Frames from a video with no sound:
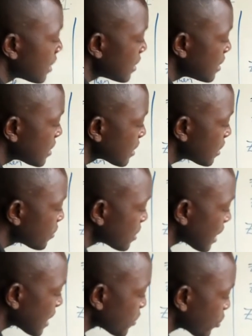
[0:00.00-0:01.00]
this gives
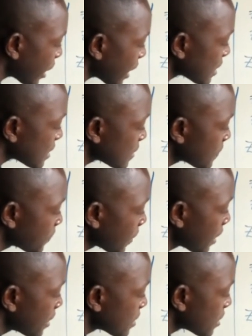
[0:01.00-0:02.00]
us plus
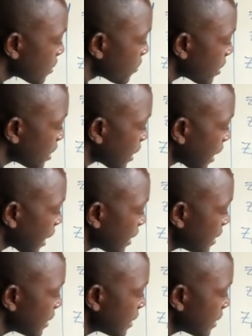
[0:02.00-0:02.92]
7i,